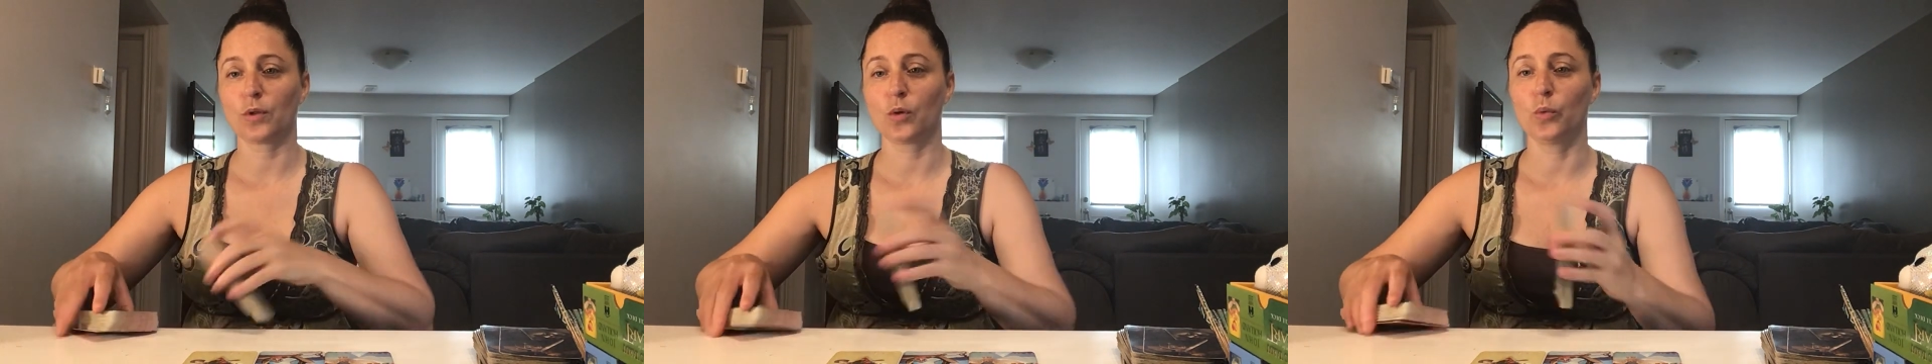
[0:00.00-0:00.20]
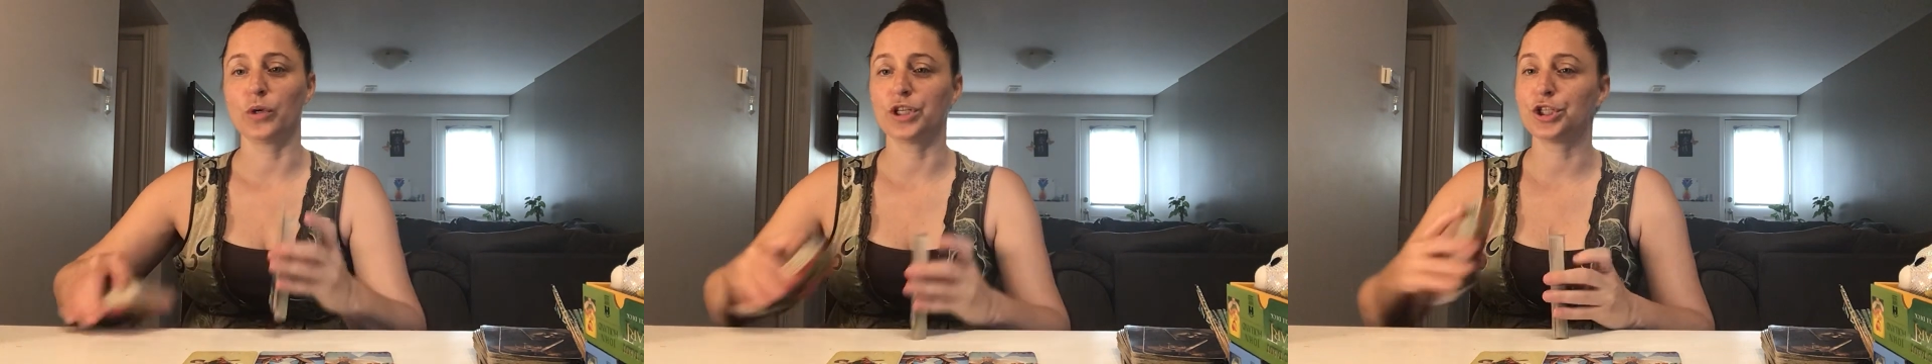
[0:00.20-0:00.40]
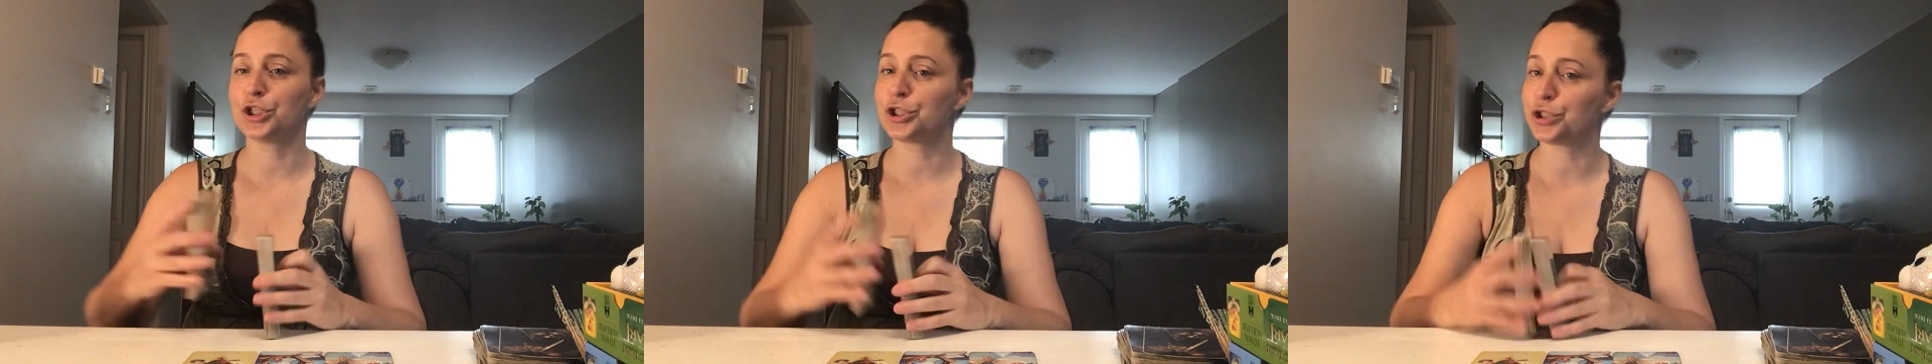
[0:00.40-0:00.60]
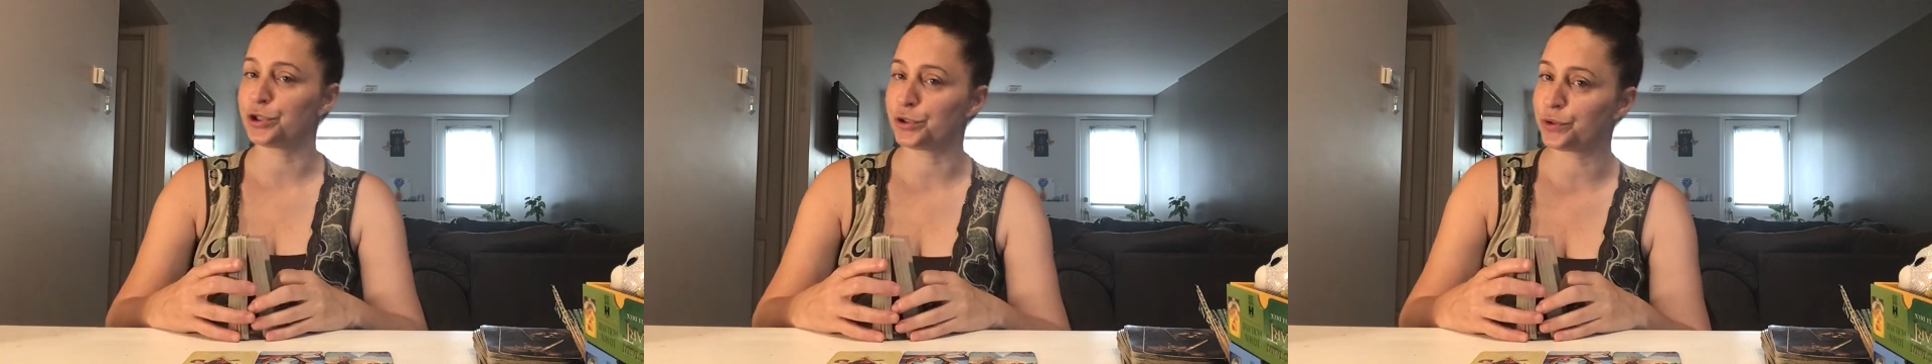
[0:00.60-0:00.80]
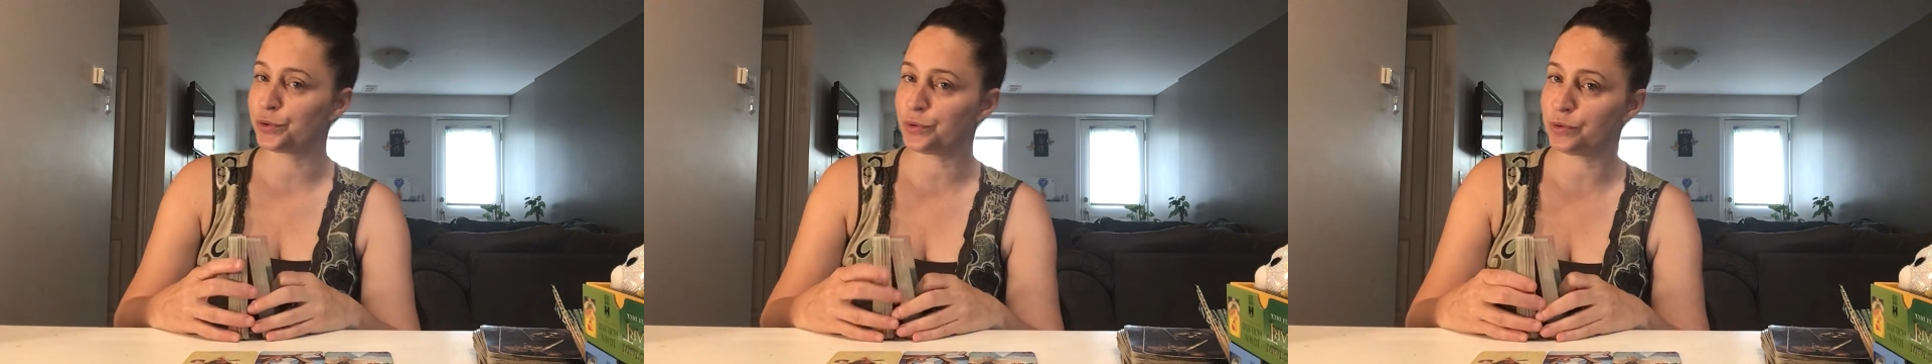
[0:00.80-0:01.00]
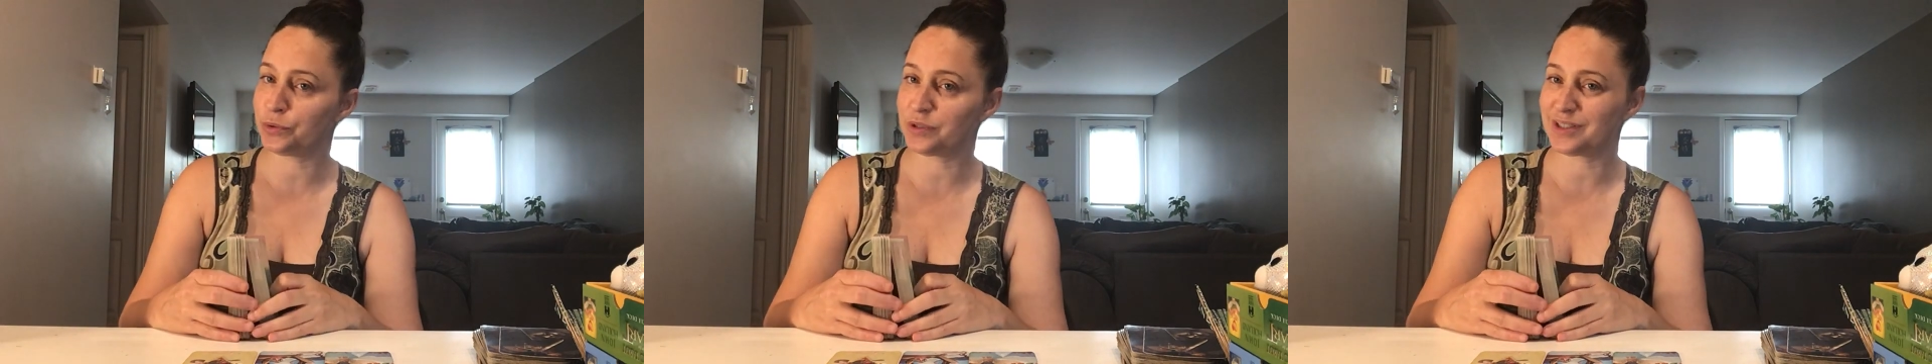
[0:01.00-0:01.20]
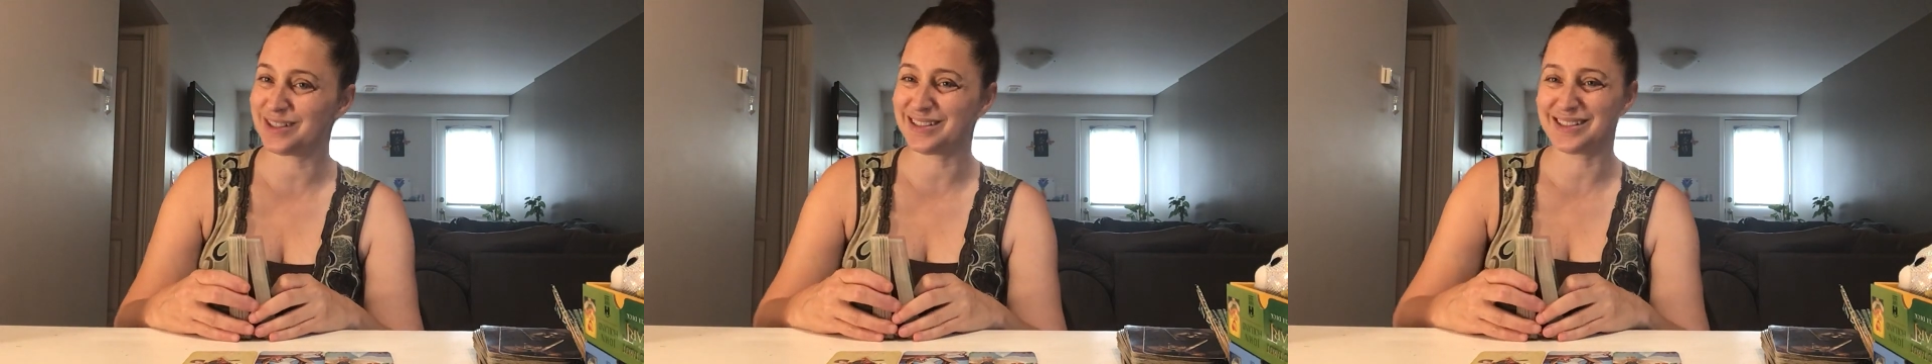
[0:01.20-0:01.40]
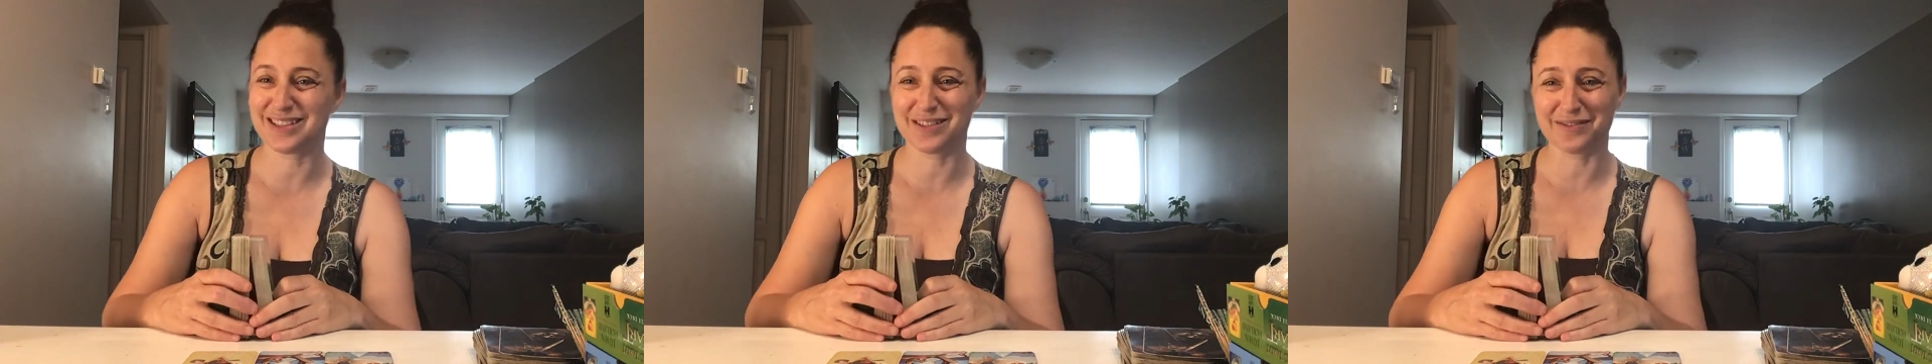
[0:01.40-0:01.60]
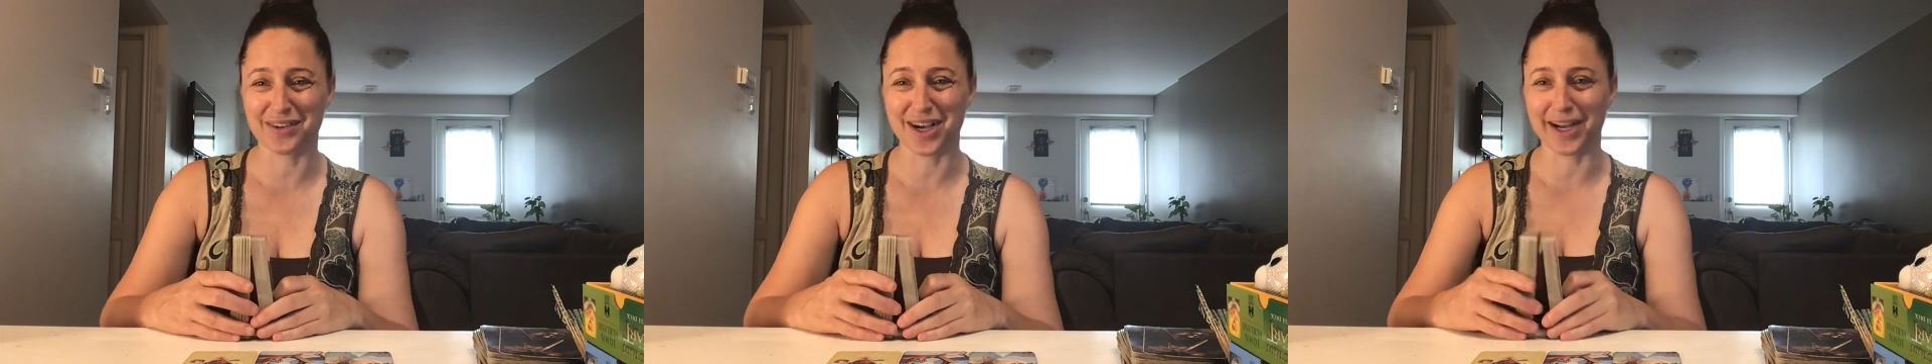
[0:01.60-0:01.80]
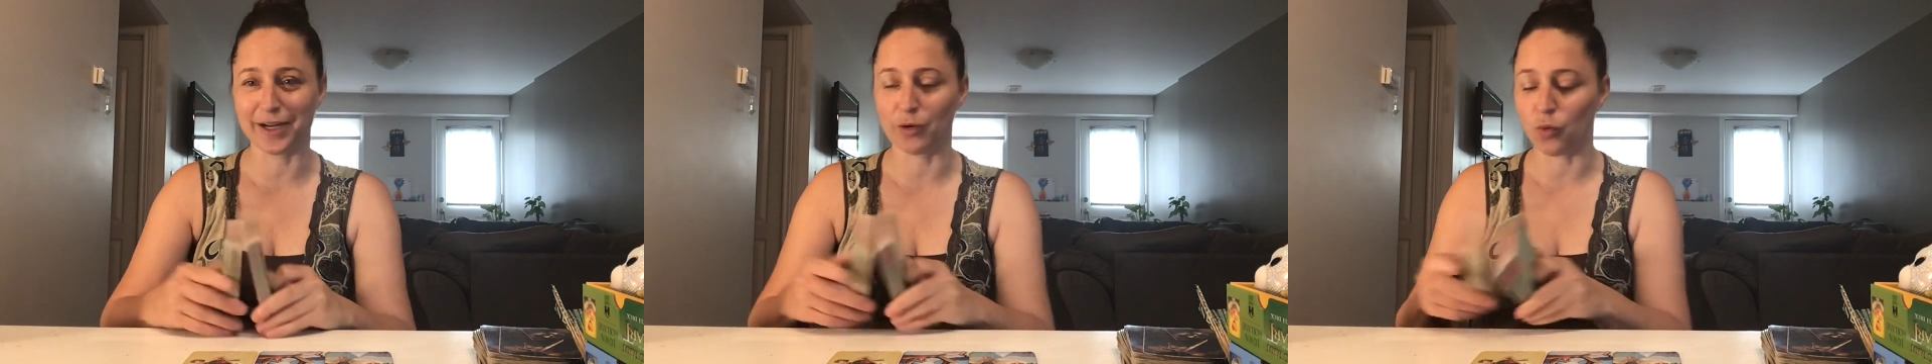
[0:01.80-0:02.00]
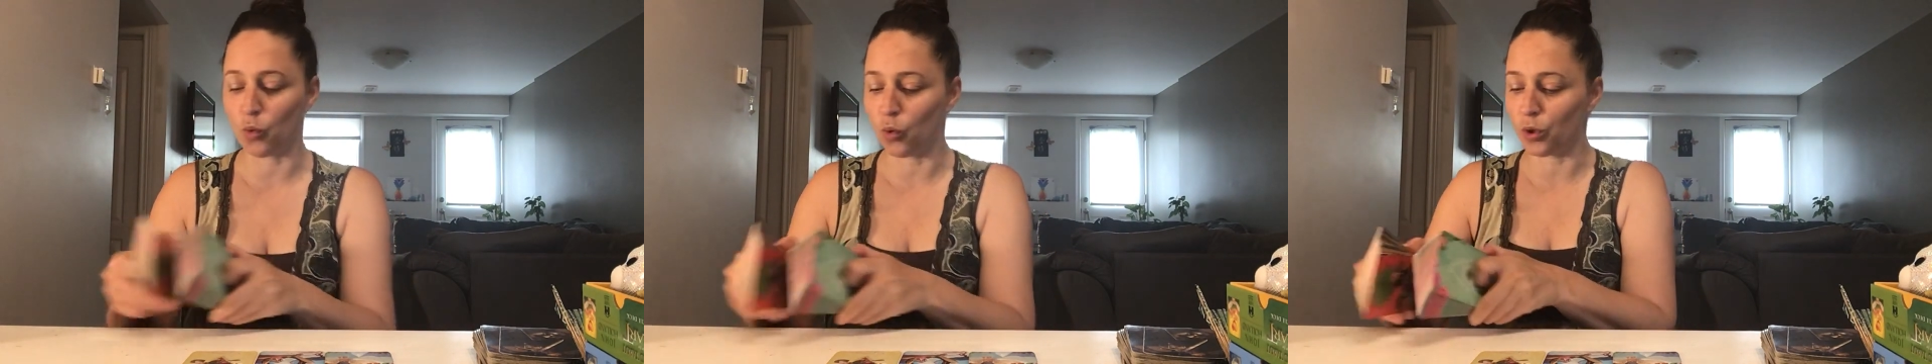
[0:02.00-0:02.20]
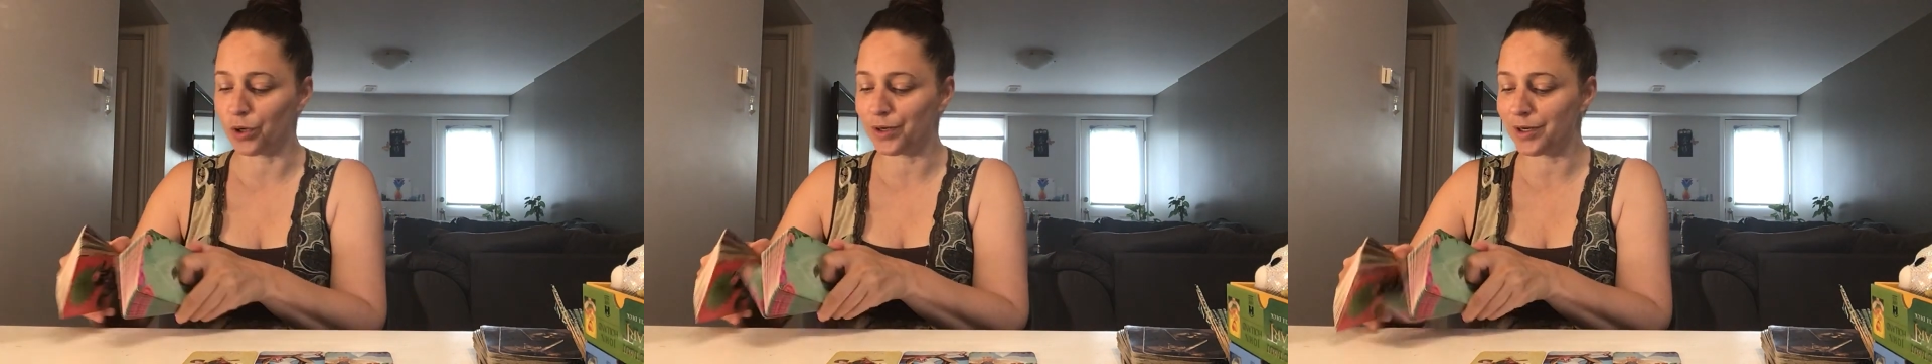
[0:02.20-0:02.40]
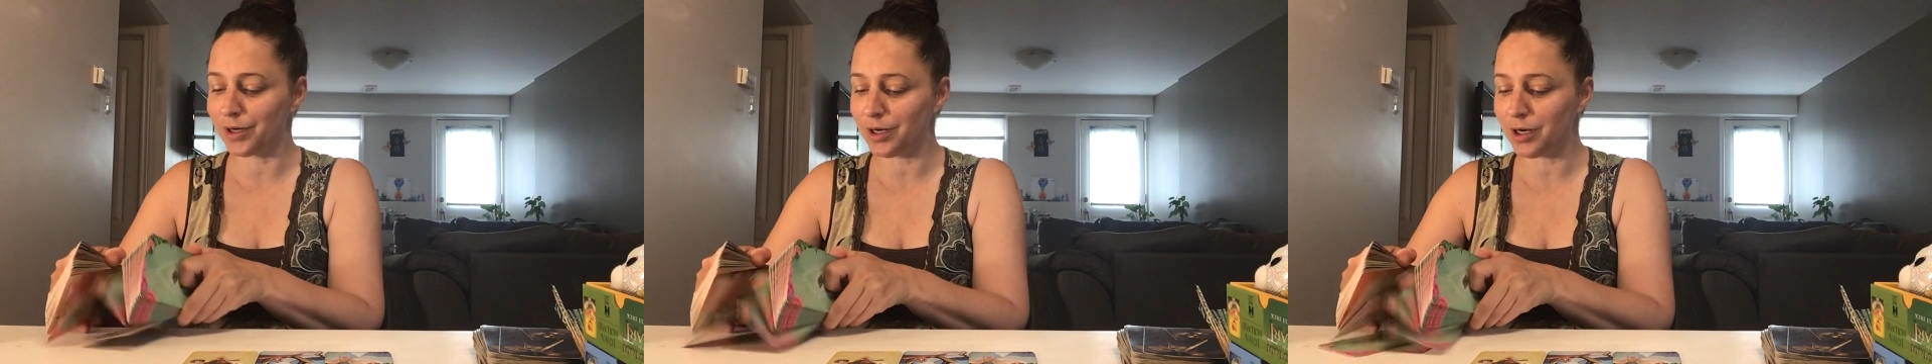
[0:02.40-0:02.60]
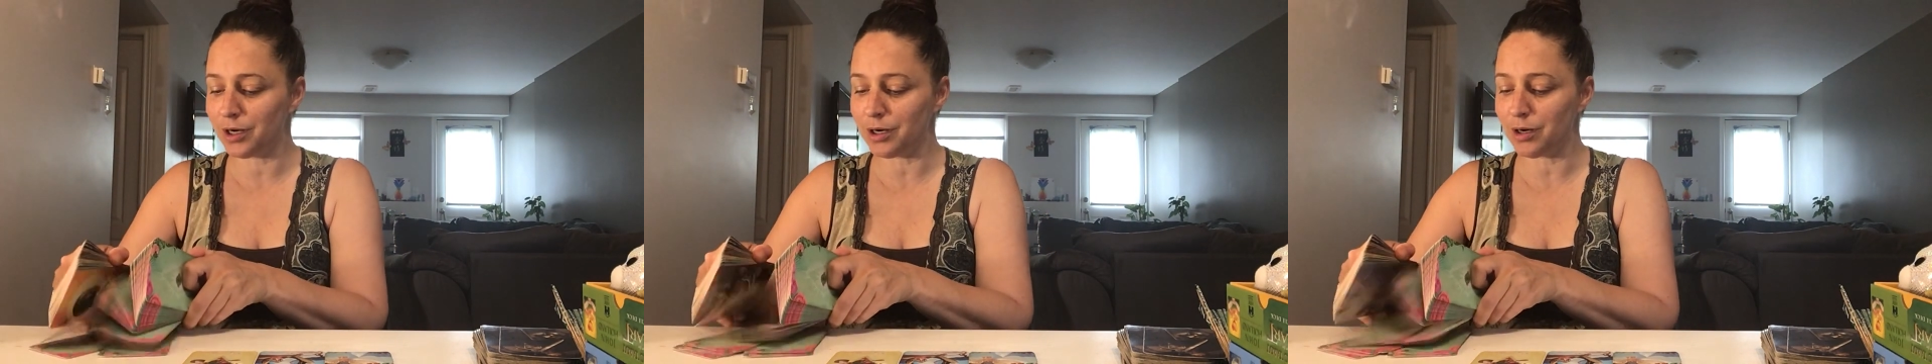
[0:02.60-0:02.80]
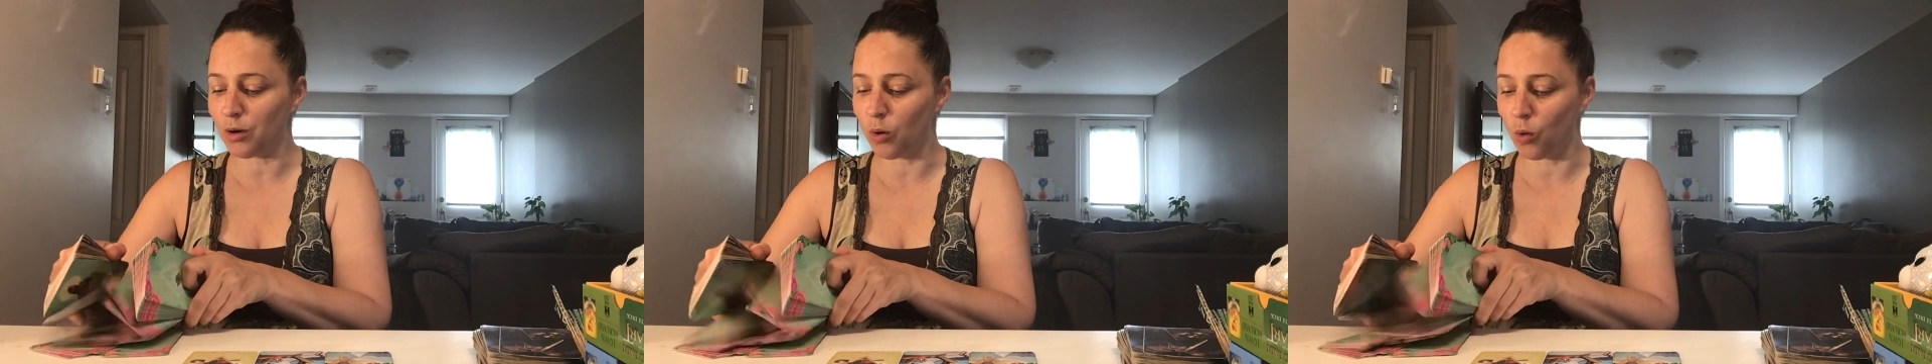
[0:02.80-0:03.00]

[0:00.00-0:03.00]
We choose divine order,